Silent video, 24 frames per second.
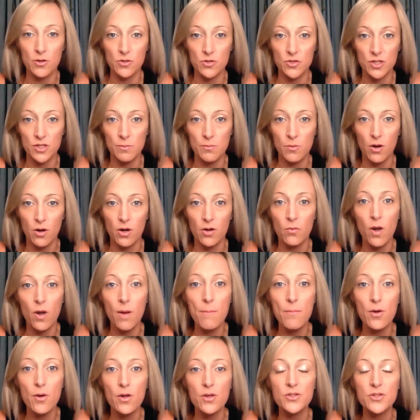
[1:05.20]
posting more on
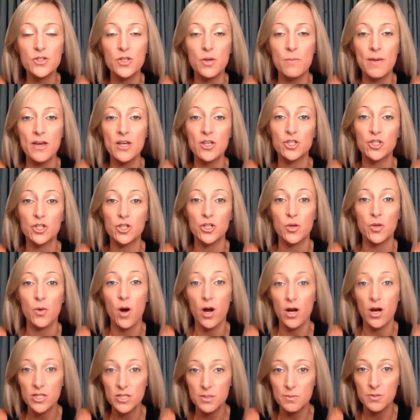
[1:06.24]
Rumble. So make sure you
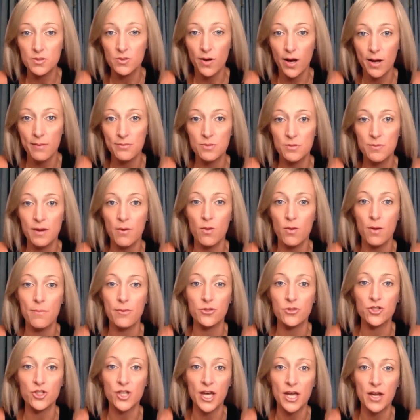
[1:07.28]
are subscribed to my
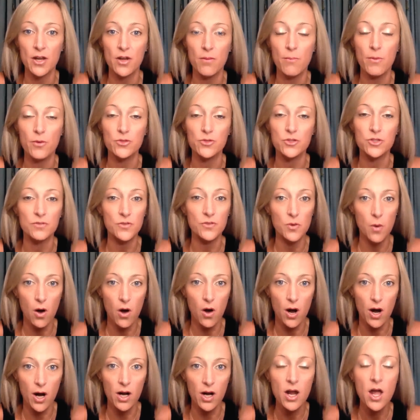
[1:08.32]
Rumble channel. Most of you
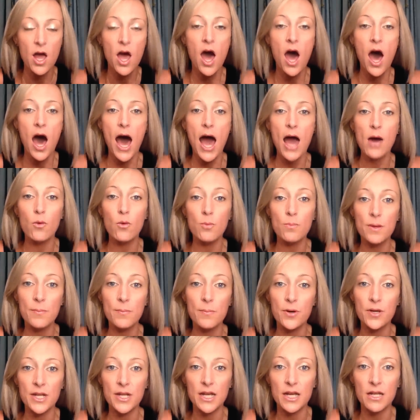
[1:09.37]
are. I will be
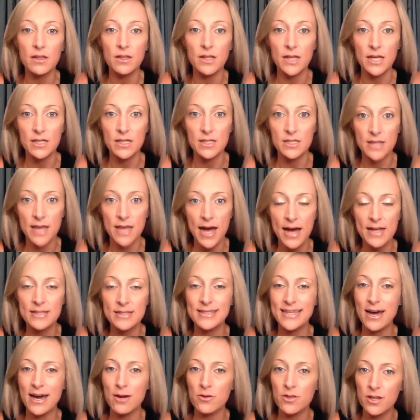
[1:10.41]
putting a link to that
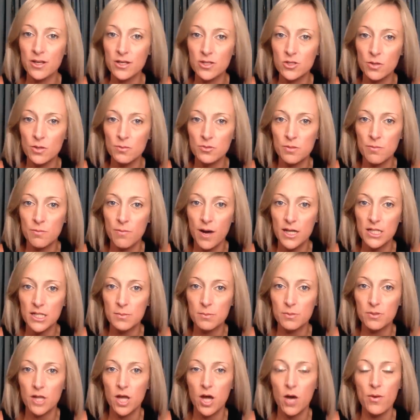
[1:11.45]
down in the description box
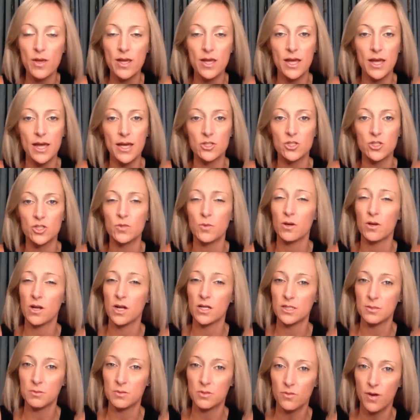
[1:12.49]
below in case you are
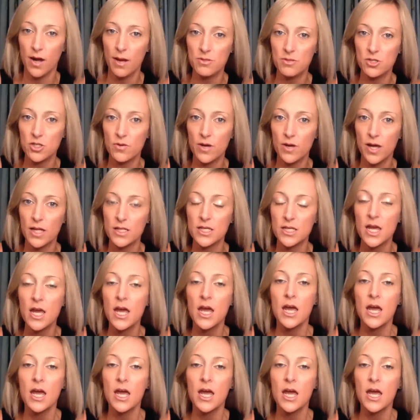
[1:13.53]
not subscribed to it